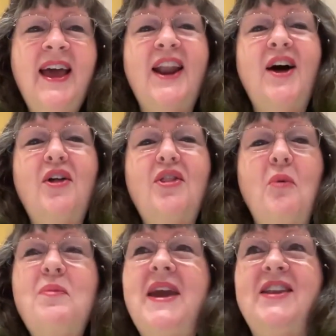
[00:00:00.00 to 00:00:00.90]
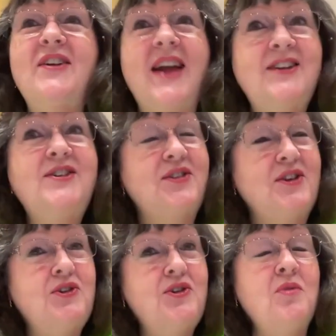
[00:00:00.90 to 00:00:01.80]
And although Peter entered
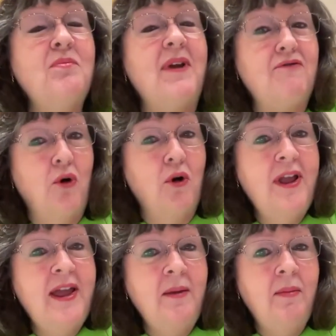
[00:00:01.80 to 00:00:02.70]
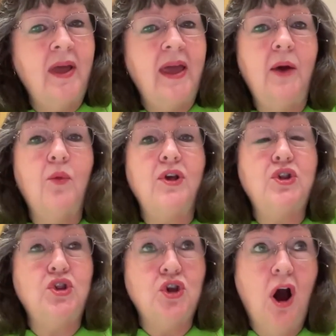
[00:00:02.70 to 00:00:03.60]
the tomb before him, it
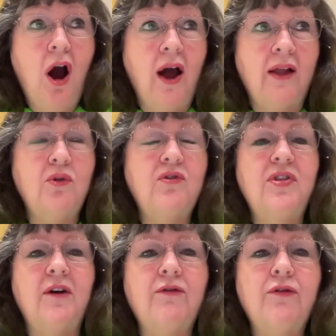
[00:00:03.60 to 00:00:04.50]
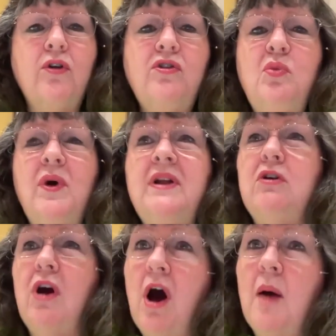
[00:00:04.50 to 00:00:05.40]
was John who was the first one
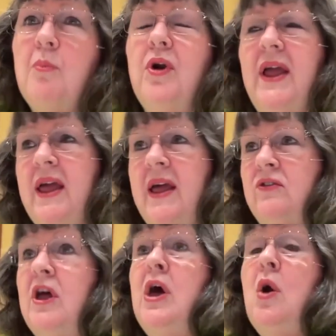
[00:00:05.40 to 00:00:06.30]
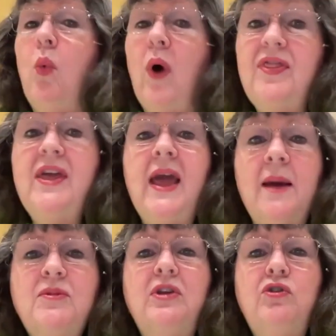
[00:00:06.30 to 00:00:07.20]
to comprehend what the
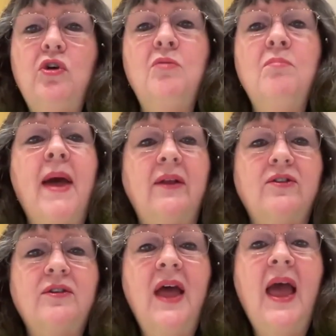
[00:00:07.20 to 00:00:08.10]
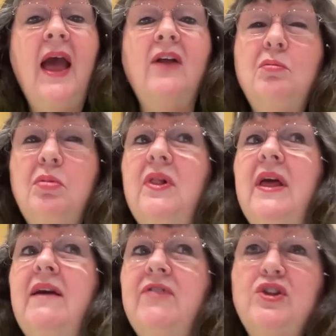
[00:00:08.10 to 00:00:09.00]
empty tomb meant and to
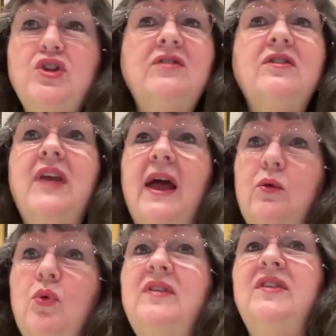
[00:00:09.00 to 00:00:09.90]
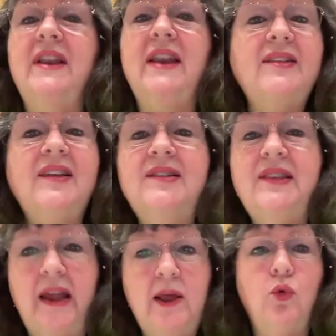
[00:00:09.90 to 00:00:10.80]
believe that Jesus had risen as he
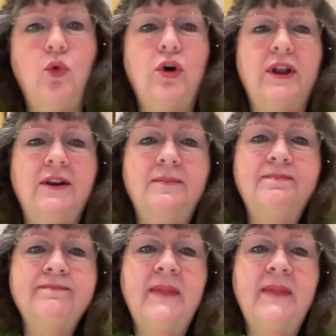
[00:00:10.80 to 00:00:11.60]
said he would.